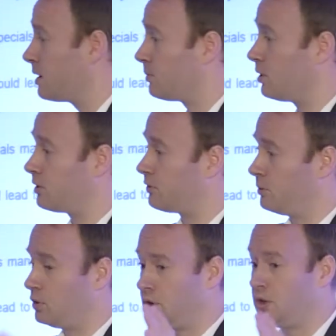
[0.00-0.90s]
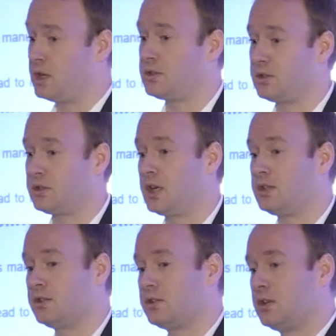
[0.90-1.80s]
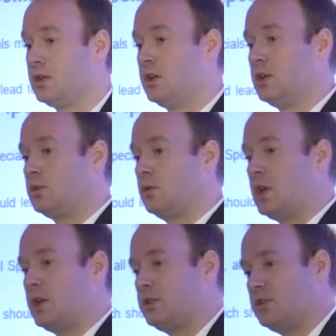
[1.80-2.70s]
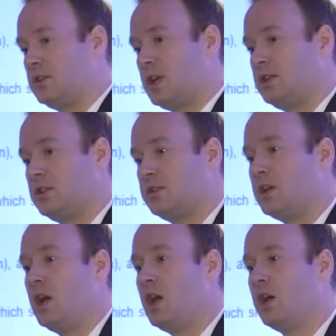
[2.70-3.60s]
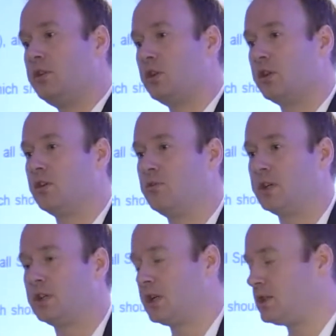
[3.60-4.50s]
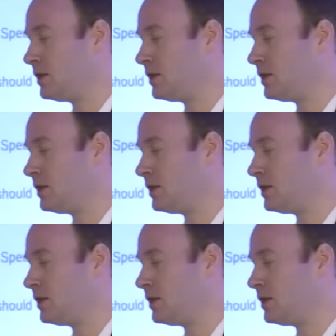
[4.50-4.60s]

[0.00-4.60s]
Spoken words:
products from an unlicensed status to a licensed status. The other are regulated